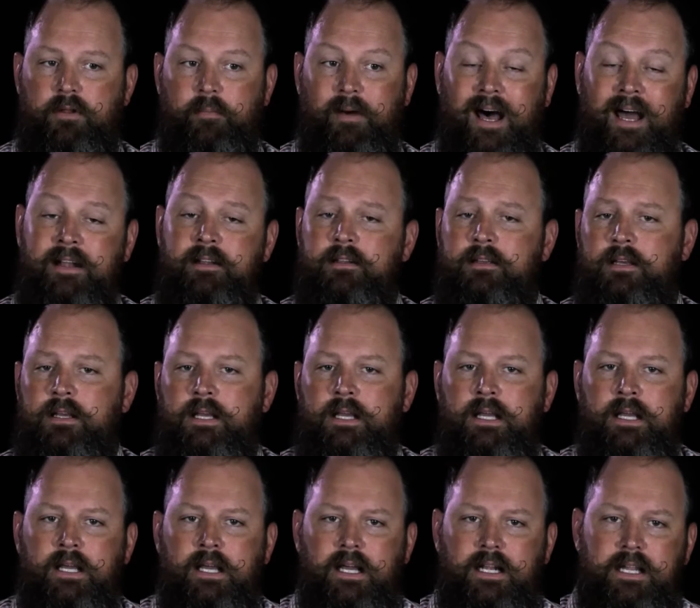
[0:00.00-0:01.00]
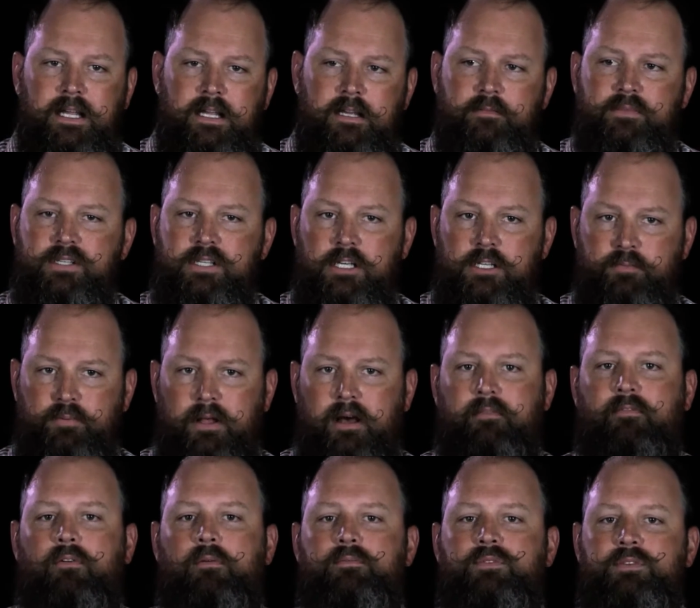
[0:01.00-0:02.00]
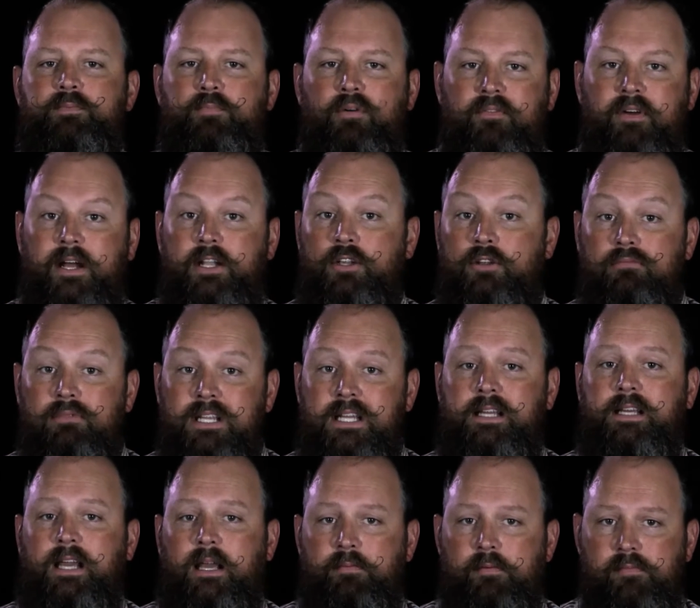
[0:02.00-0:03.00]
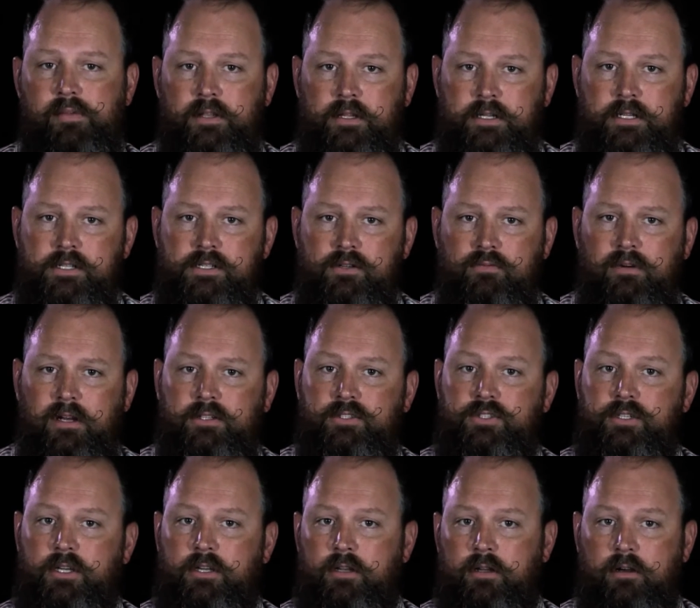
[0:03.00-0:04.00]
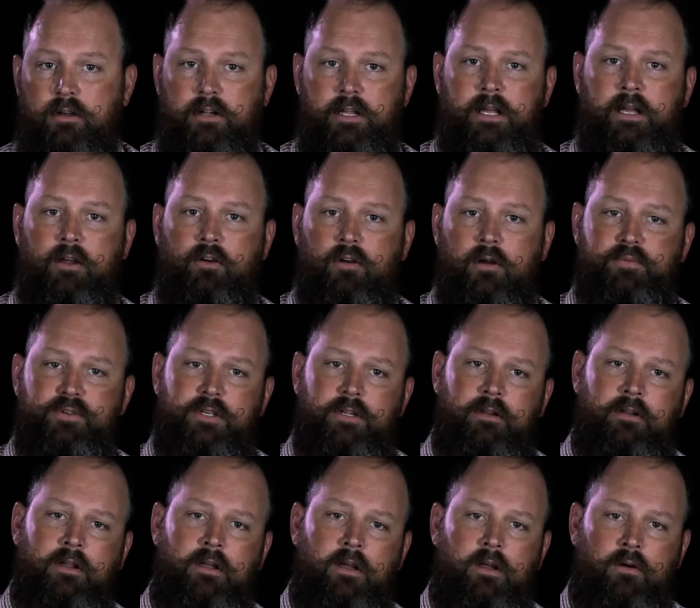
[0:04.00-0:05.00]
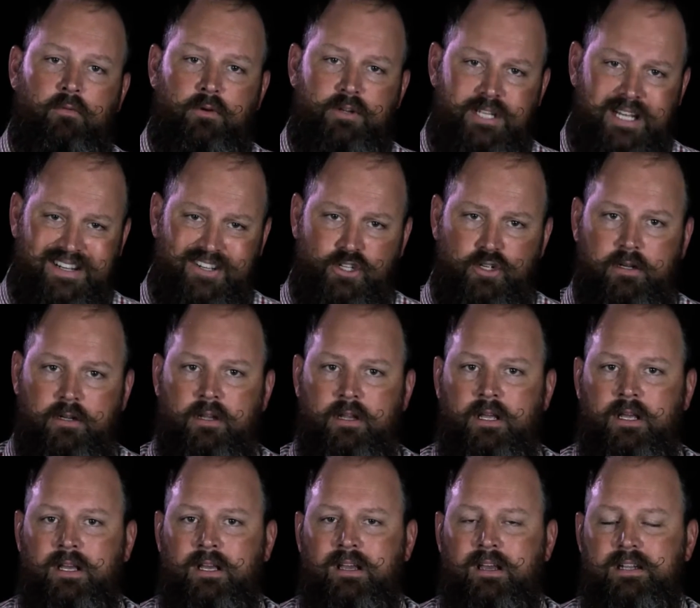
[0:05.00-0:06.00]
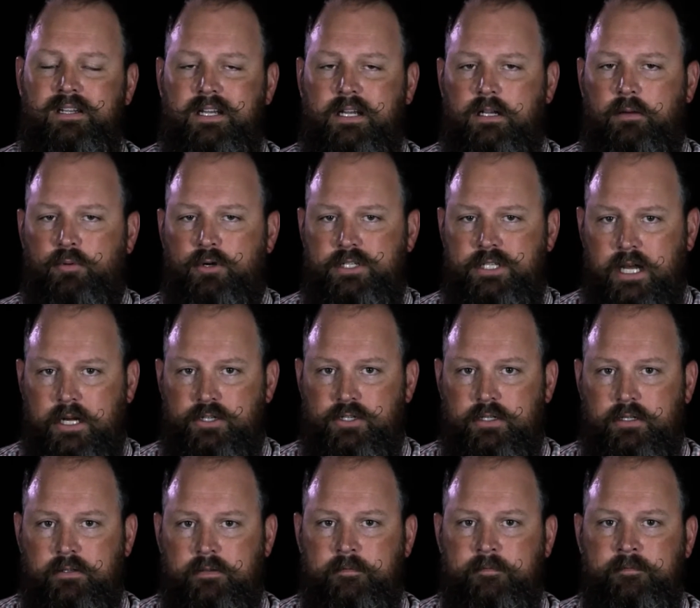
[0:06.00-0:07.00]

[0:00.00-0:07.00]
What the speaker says: to mind, And EMC's platforms provide unique capabilities around security, encryption, retention, and data protection.